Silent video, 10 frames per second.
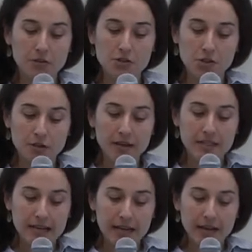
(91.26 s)
survey
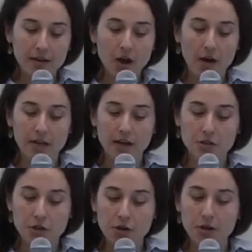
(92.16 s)
data on the
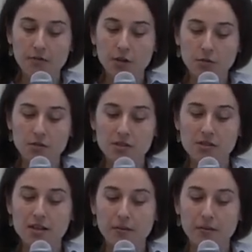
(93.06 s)
alternative uses